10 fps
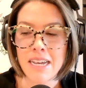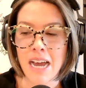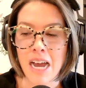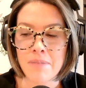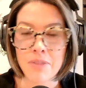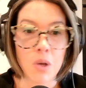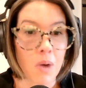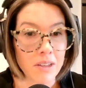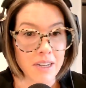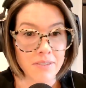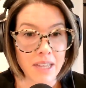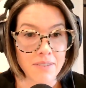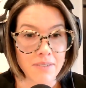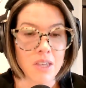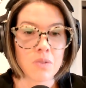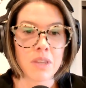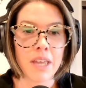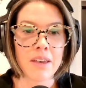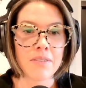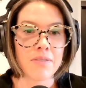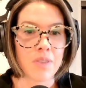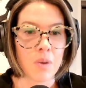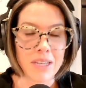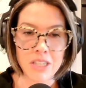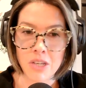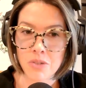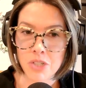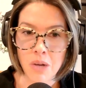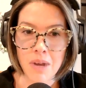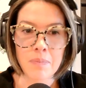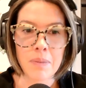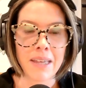the quality of life that you live, the ways that you show up,